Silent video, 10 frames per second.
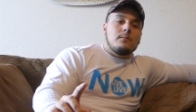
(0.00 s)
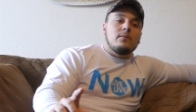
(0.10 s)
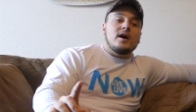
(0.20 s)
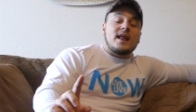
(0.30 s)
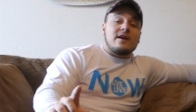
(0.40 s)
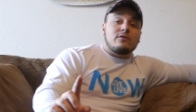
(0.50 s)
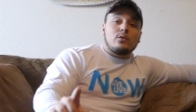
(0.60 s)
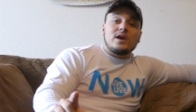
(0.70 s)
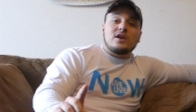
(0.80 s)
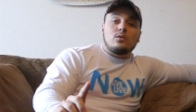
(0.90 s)
but
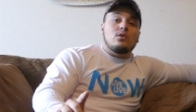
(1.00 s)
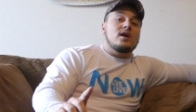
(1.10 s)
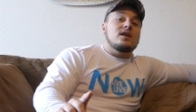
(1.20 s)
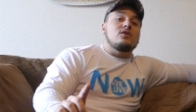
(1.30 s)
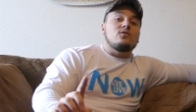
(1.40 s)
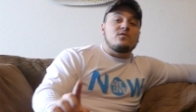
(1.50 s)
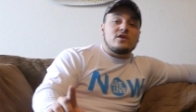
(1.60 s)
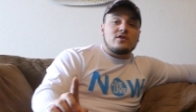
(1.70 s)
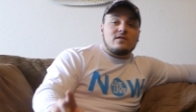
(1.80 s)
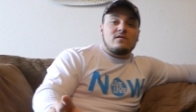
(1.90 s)
every week you will get a new
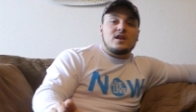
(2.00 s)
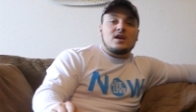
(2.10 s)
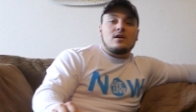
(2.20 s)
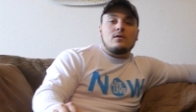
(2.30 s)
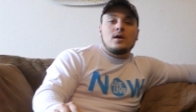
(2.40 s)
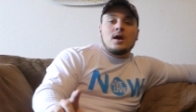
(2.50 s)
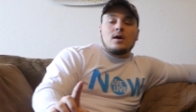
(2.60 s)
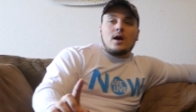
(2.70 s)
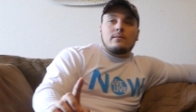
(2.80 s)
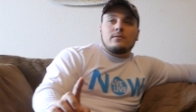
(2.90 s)
fishing video.
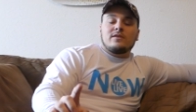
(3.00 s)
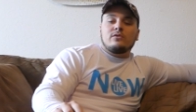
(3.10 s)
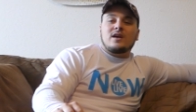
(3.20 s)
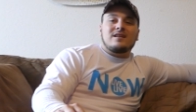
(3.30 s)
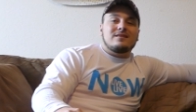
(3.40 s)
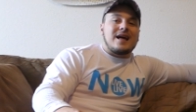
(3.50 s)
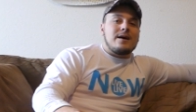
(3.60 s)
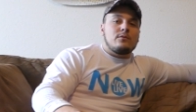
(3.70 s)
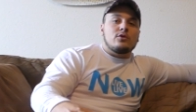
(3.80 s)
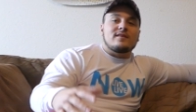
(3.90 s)
I'm going to be doing out a
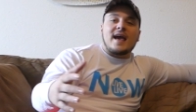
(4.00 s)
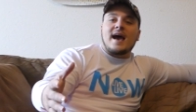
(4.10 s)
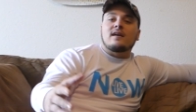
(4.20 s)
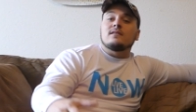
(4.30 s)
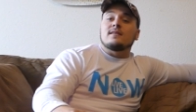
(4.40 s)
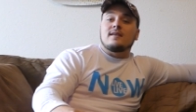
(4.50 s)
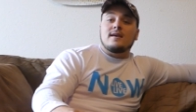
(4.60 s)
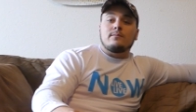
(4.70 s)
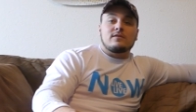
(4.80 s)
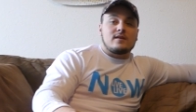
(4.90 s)
lot more tackle and
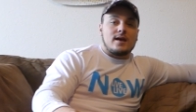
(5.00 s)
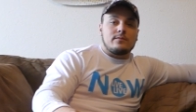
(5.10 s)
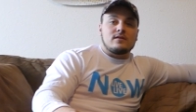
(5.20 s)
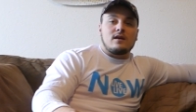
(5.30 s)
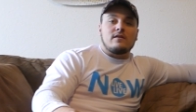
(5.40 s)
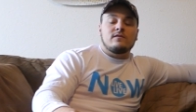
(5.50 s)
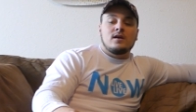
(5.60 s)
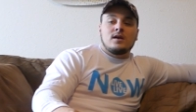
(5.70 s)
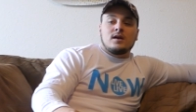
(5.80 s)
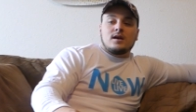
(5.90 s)
tips type stuff.
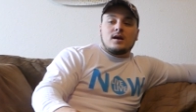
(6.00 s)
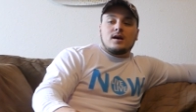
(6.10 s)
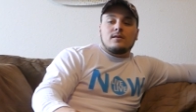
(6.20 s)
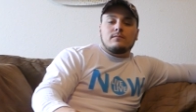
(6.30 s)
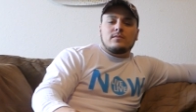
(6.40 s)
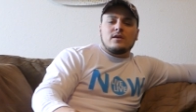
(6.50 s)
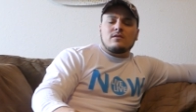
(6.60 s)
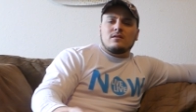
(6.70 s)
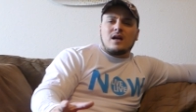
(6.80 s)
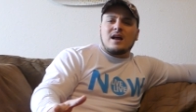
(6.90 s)
Um,
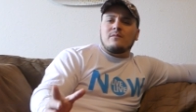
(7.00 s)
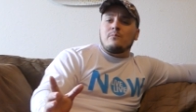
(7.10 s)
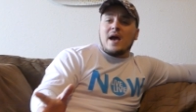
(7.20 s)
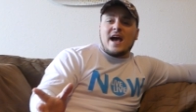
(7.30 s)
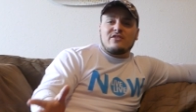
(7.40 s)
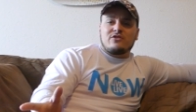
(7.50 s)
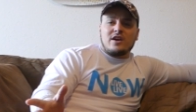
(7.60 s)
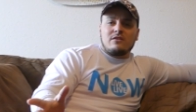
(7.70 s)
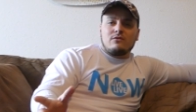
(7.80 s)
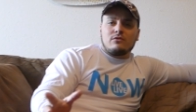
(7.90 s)
there's a lot of bass
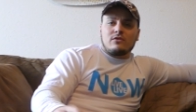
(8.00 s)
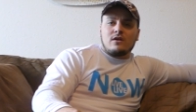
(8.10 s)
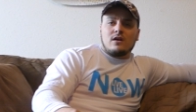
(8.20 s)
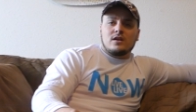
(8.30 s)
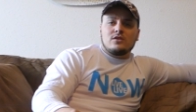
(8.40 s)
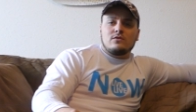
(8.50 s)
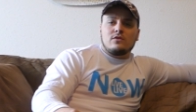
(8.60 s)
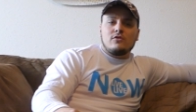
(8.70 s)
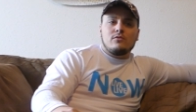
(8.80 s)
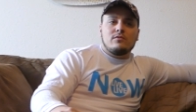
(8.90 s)
channels on
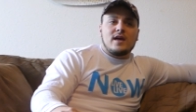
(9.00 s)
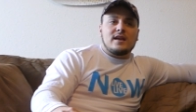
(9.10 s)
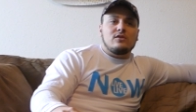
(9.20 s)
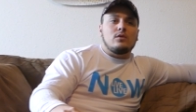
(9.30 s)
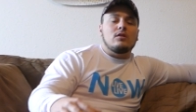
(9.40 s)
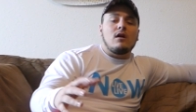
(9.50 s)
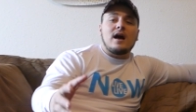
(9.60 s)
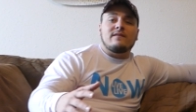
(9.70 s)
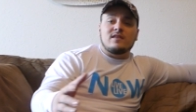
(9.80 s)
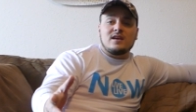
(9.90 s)
YouTube that do a
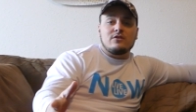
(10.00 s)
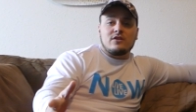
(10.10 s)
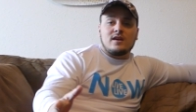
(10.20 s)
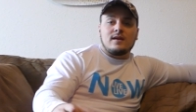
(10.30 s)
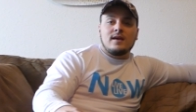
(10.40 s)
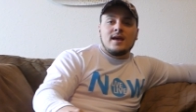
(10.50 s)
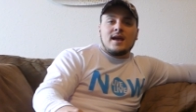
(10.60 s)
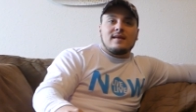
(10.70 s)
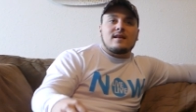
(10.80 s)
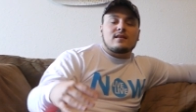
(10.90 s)
lot of teaching.
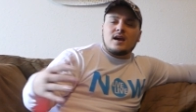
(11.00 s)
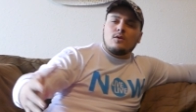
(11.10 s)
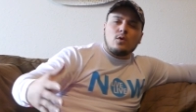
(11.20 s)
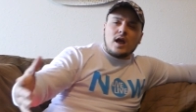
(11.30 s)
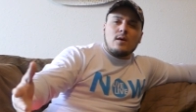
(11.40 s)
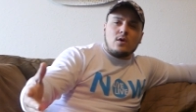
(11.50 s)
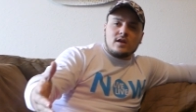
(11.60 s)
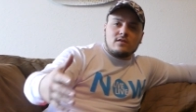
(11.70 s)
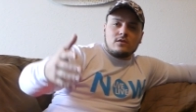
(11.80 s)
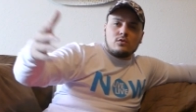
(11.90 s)
And that's kind of what I
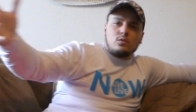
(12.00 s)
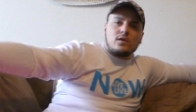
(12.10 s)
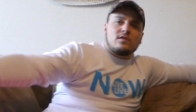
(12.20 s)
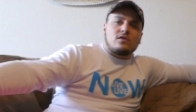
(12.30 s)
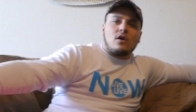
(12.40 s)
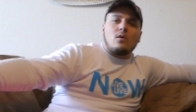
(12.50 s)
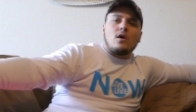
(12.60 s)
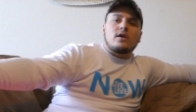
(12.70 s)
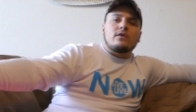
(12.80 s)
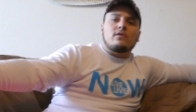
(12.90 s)
want to do with
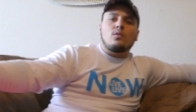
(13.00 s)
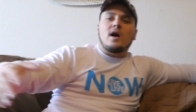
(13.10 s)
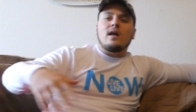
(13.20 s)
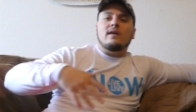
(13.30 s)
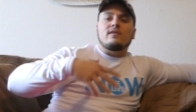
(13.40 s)
saltwater as well,